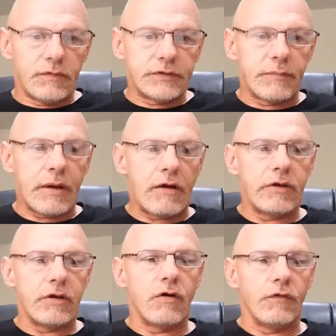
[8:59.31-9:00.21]
Somehow
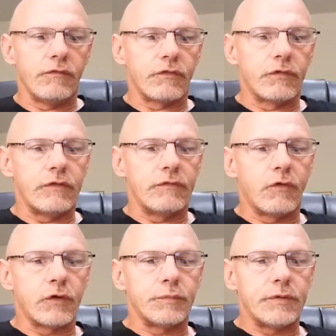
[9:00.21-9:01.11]
he called for
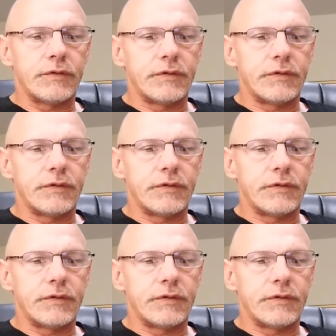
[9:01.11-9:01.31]
reinforcements.